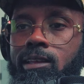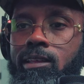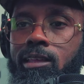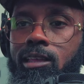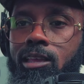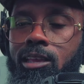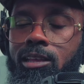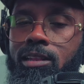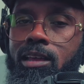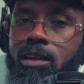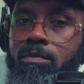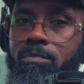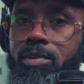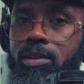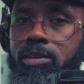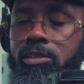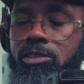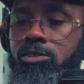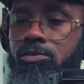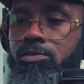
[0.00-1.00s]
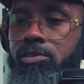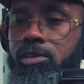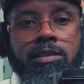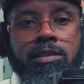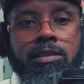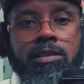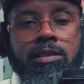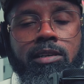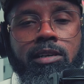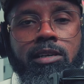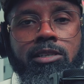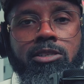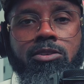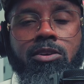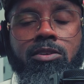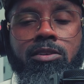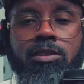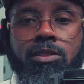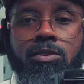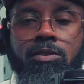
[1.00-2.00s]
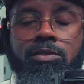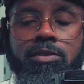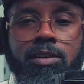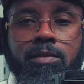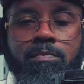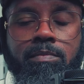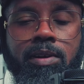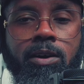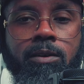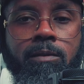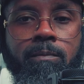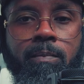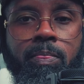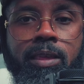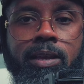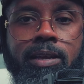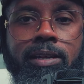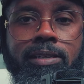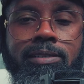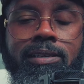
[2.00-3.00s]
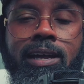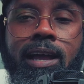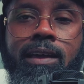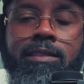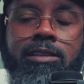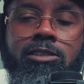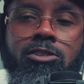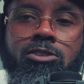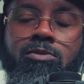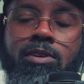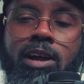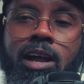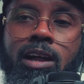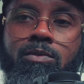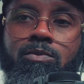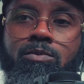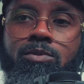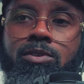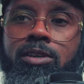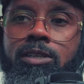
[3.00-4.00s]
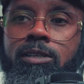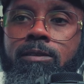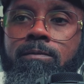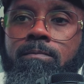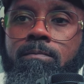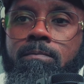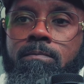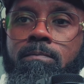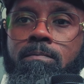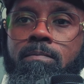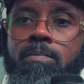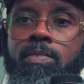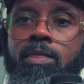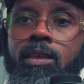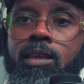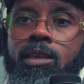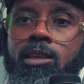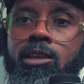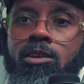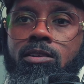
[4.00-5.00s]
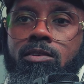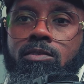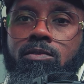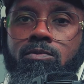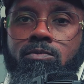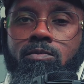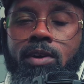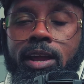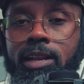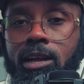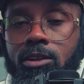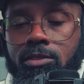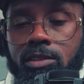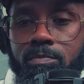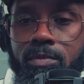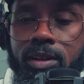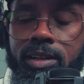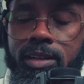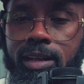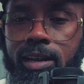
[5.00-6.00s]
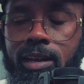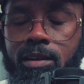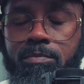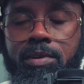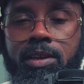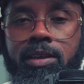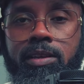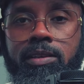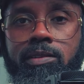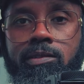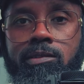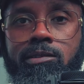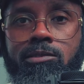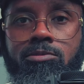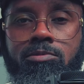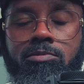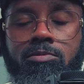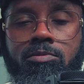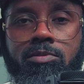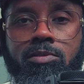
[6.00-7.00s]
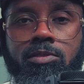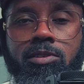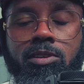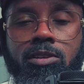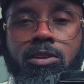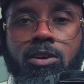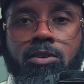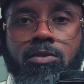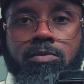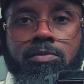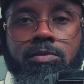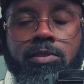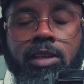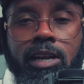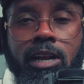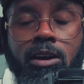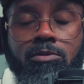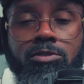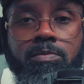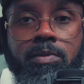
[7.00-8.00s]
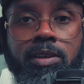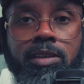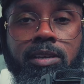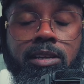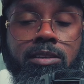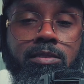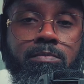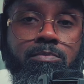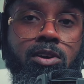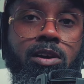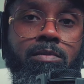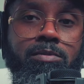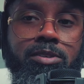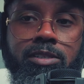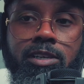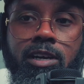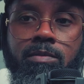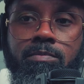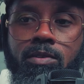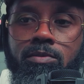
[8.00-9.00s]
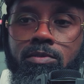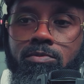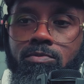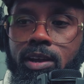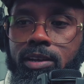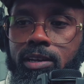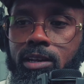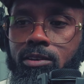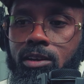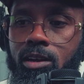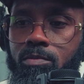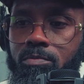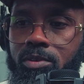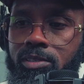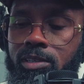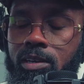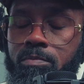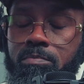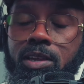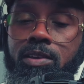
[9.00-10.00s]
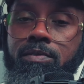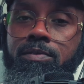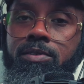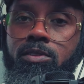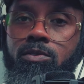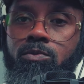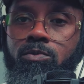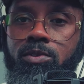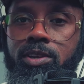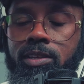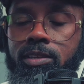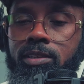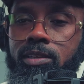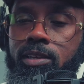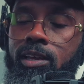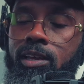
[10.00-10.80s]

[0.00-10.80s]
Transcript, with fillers: in that ministry. I started learning about tithing, so I would write out the money that I made, you know, that I was making in the barbershop. I would write out how much I made for the week,